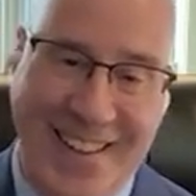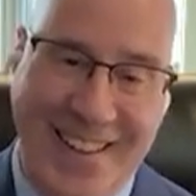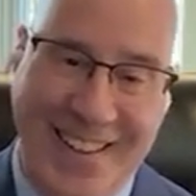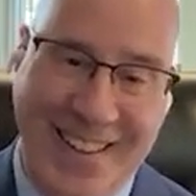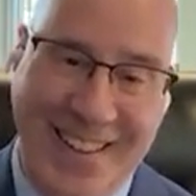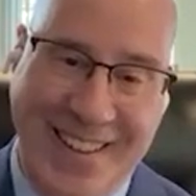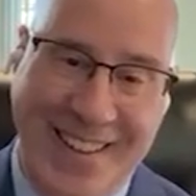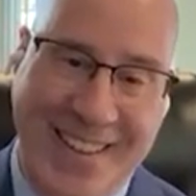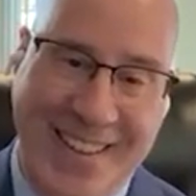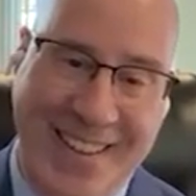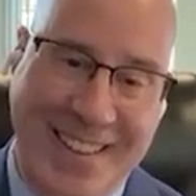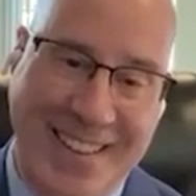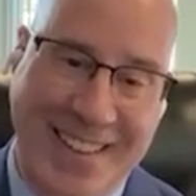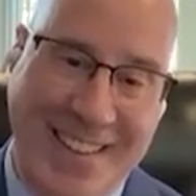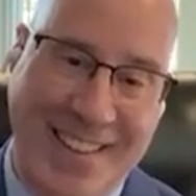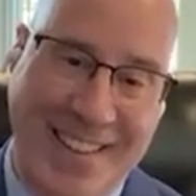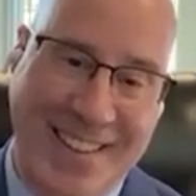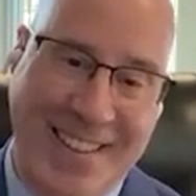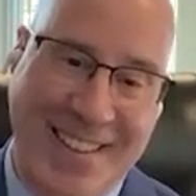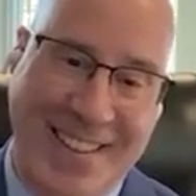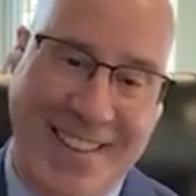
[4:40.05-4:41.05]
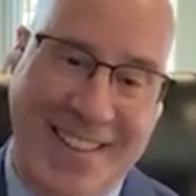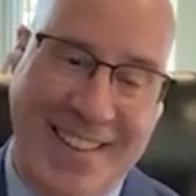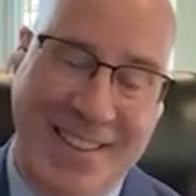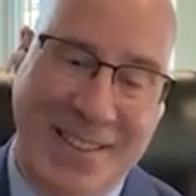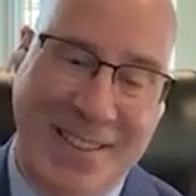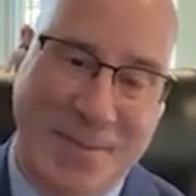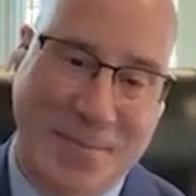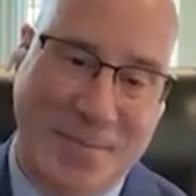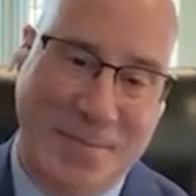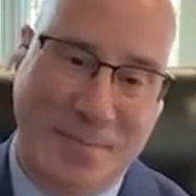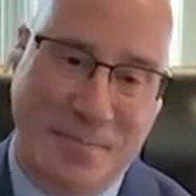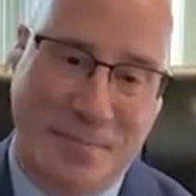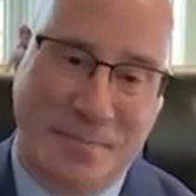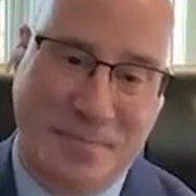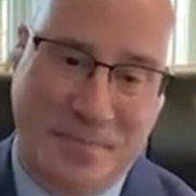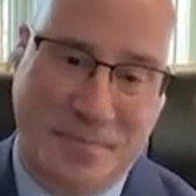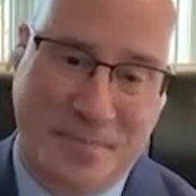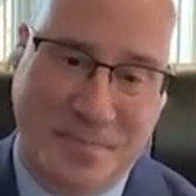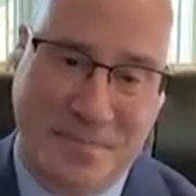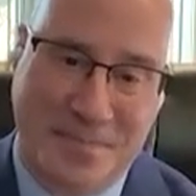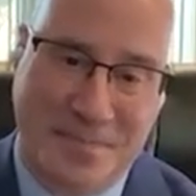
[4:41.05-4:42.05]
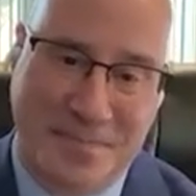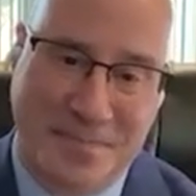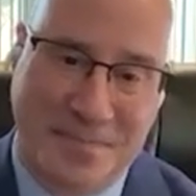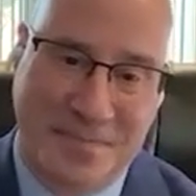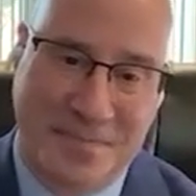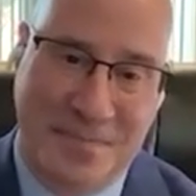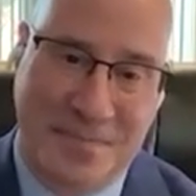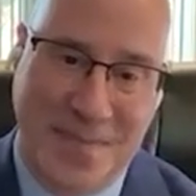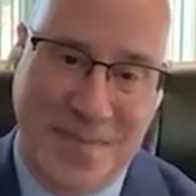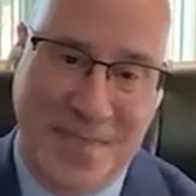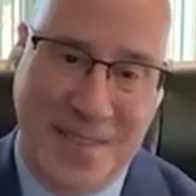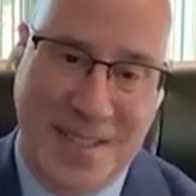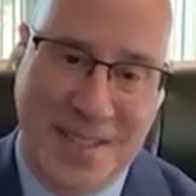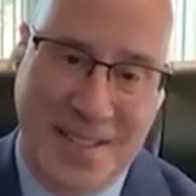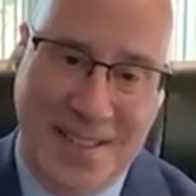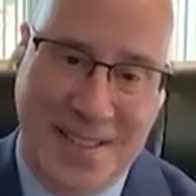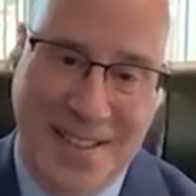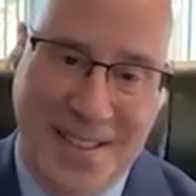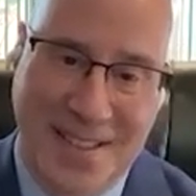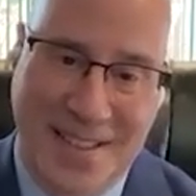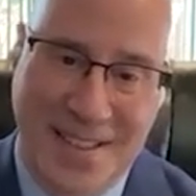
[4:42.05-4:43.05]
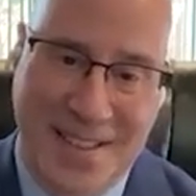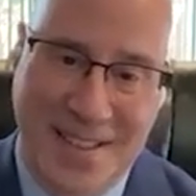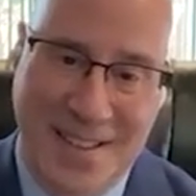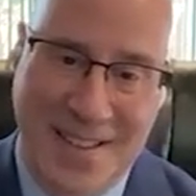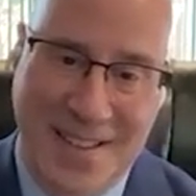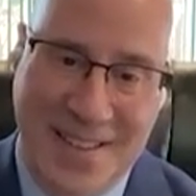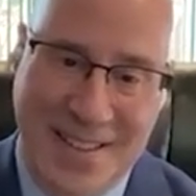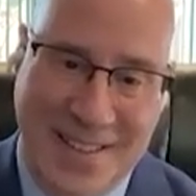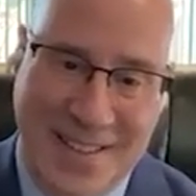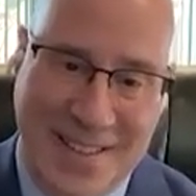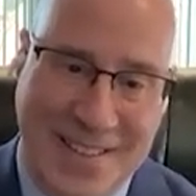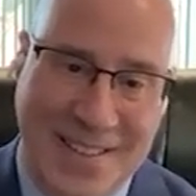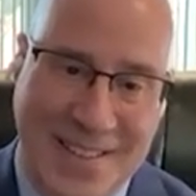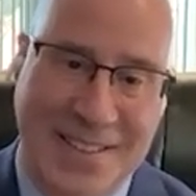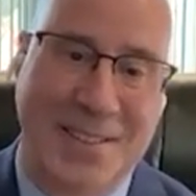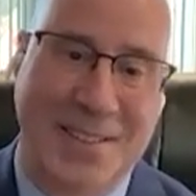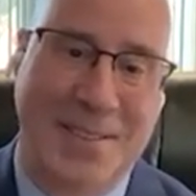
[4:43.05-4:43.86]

No words are spoken by the person on screen.